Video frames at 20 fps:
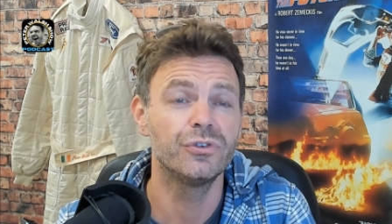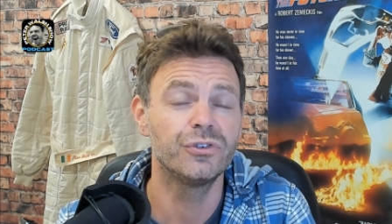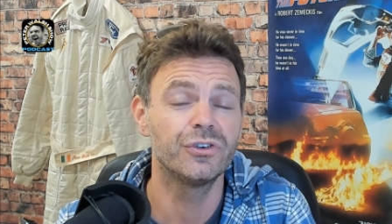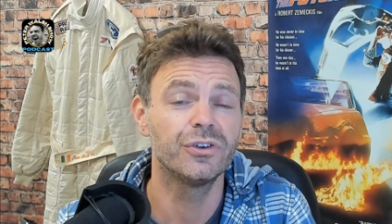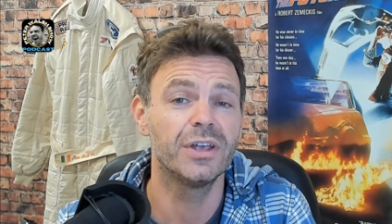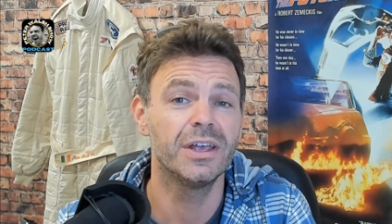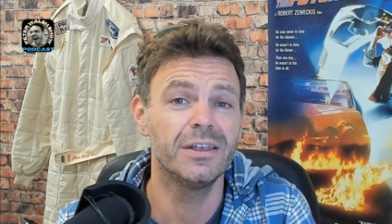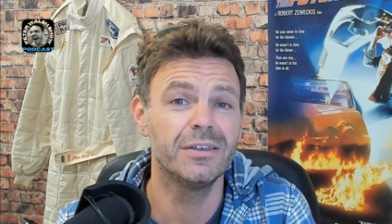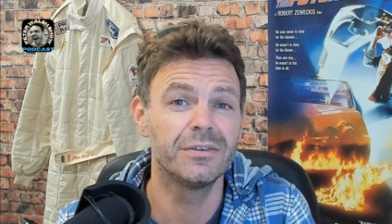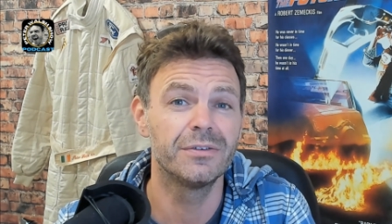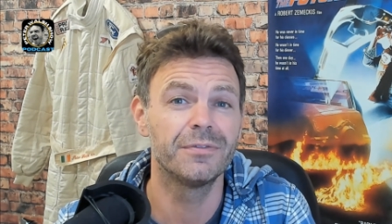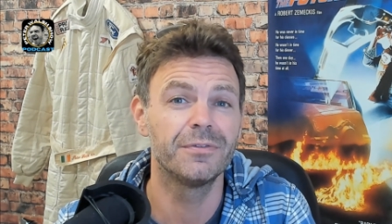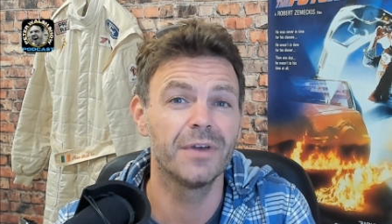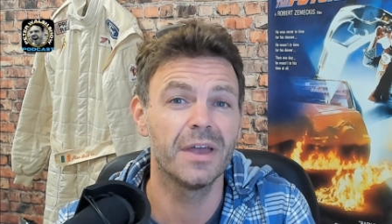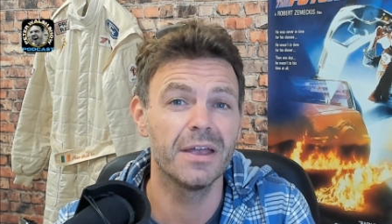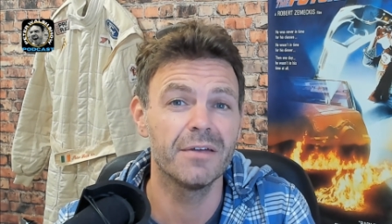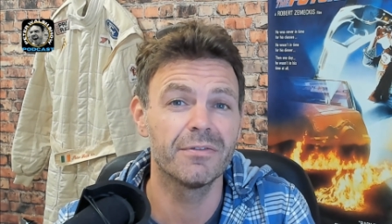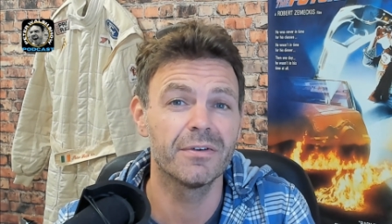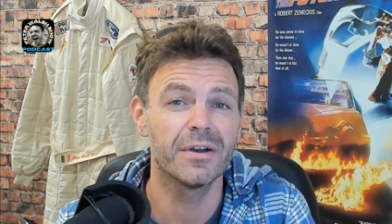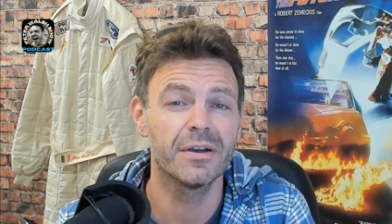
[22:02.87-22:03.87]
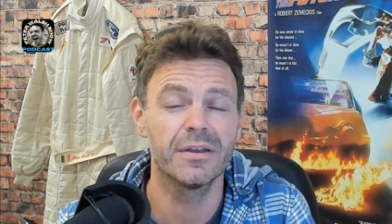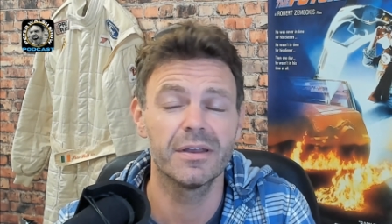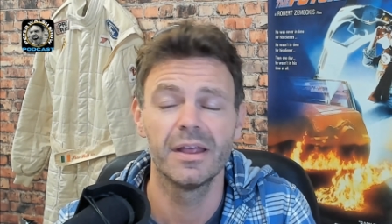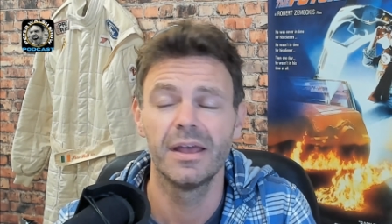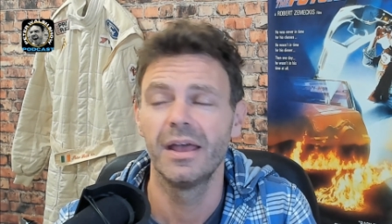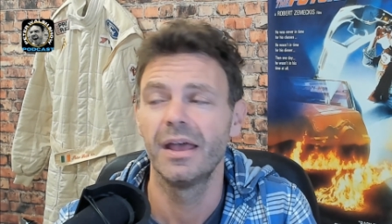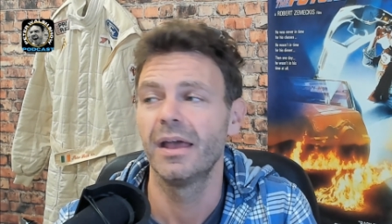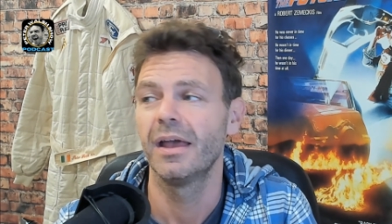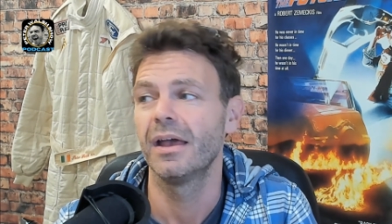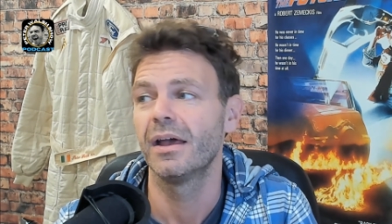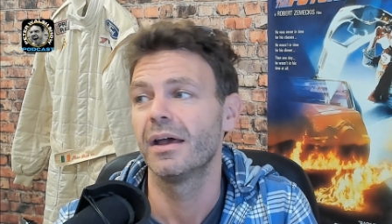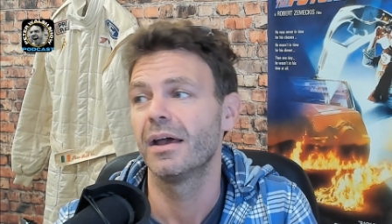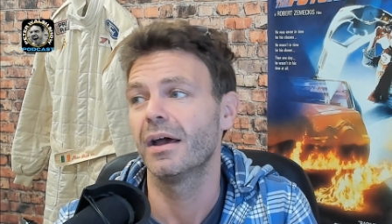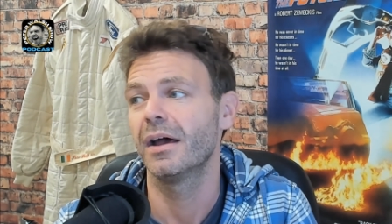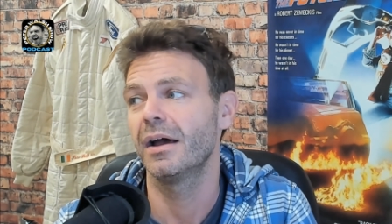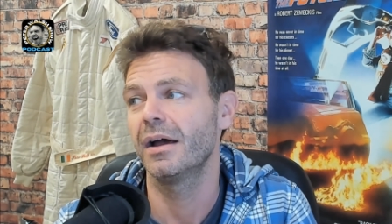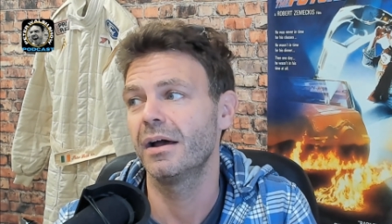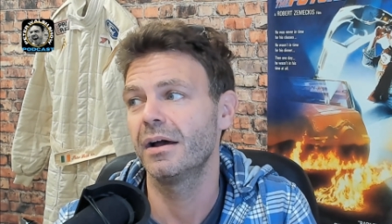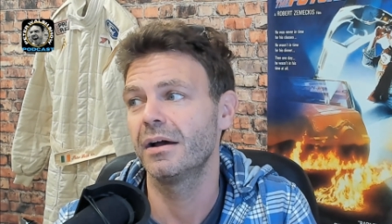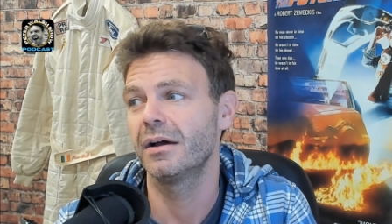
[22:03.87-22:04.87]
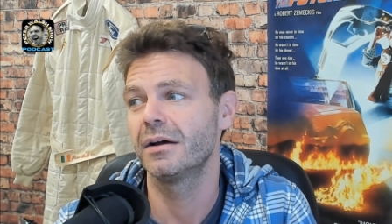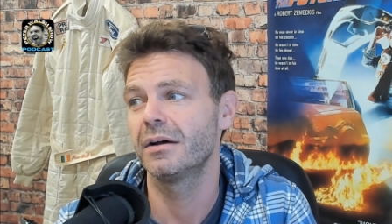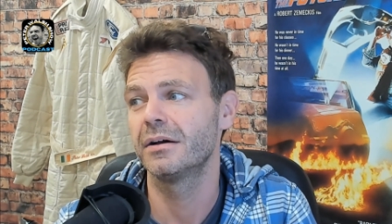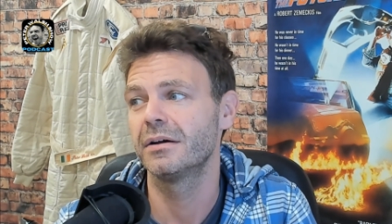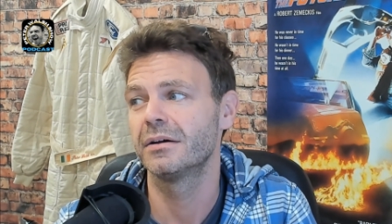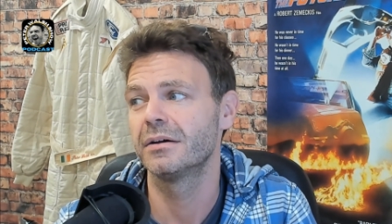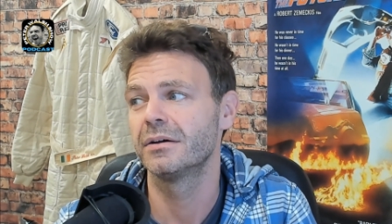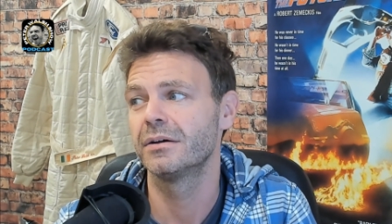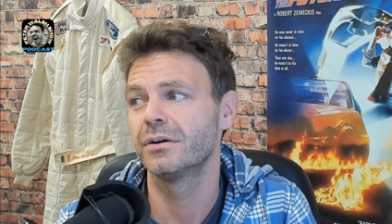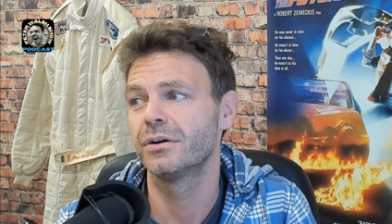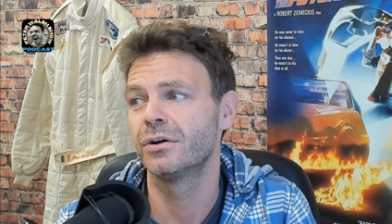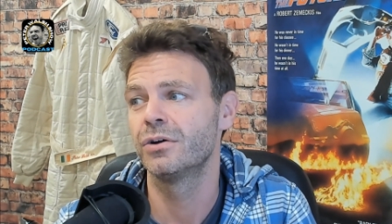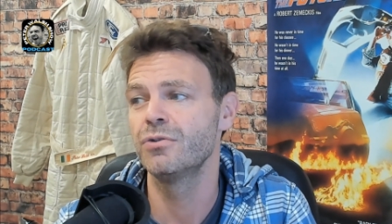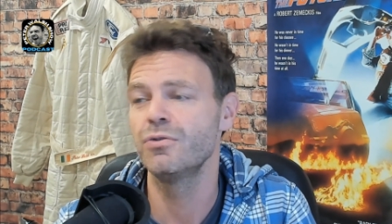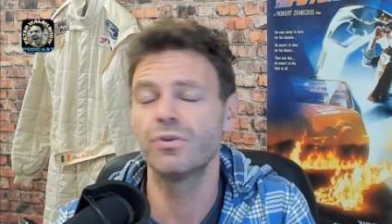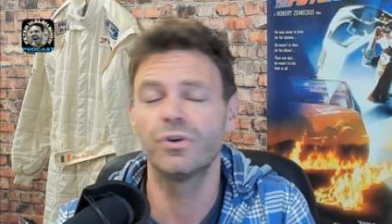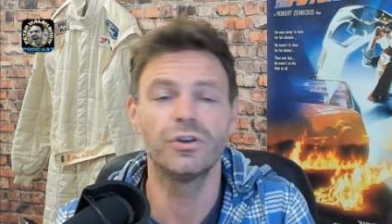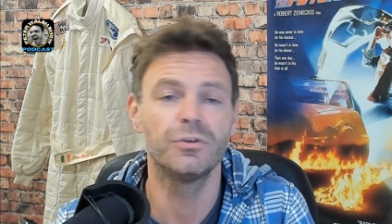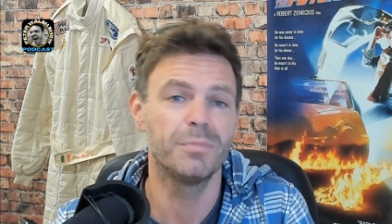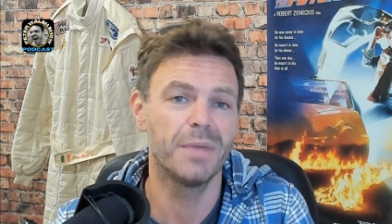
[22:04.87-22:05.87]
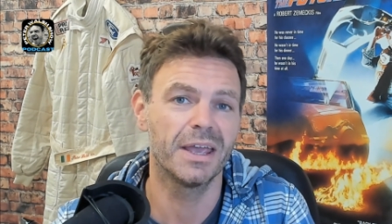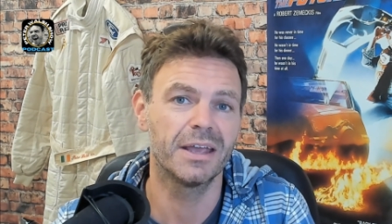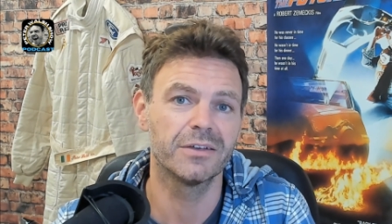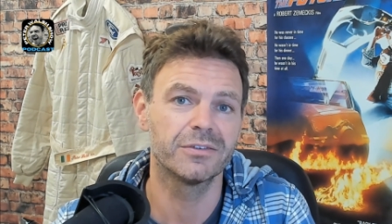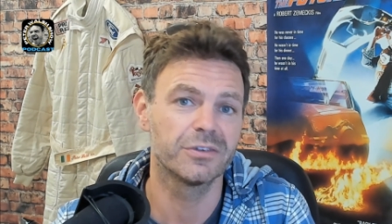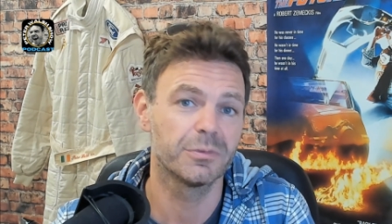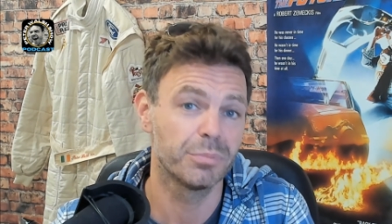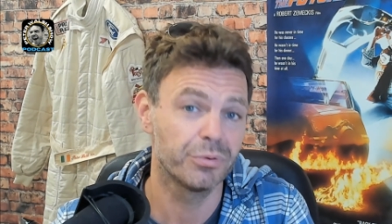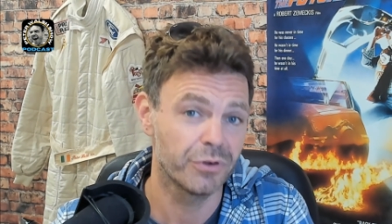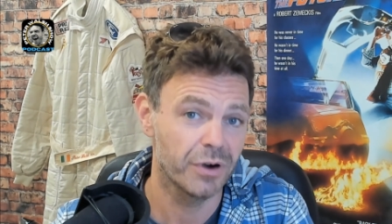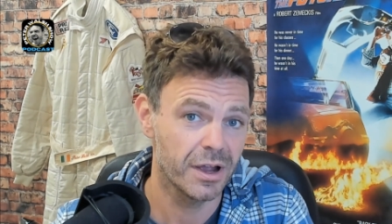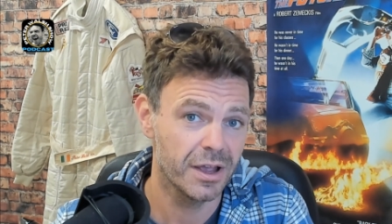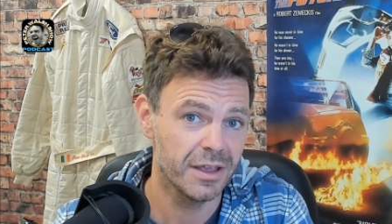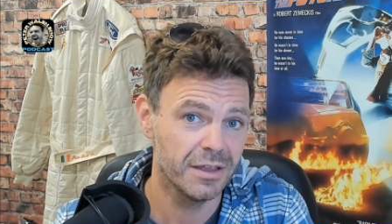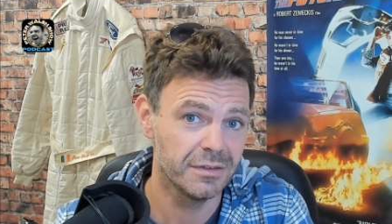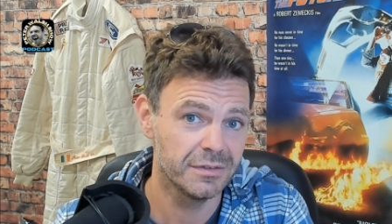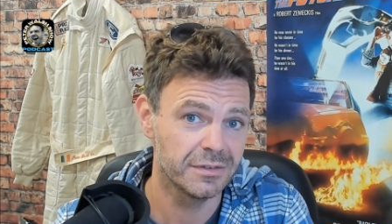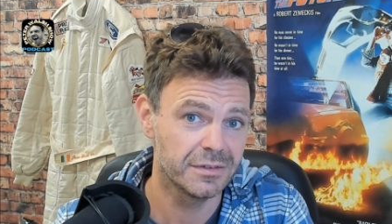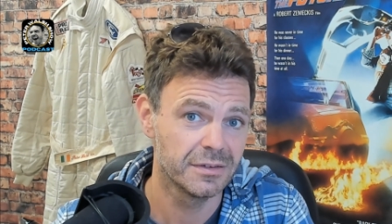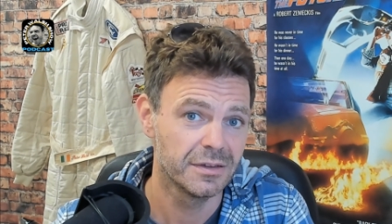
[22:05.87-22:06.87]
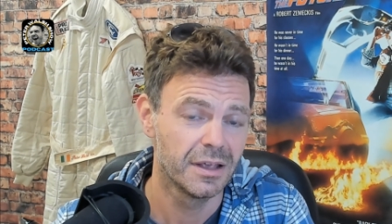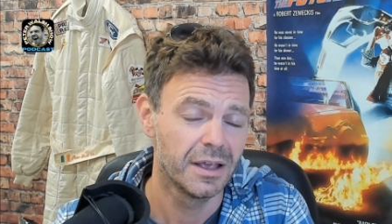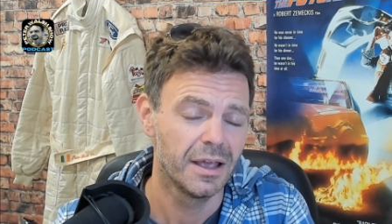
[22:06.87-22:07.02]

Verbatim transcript: is favourite? Uh, who could make a surprise?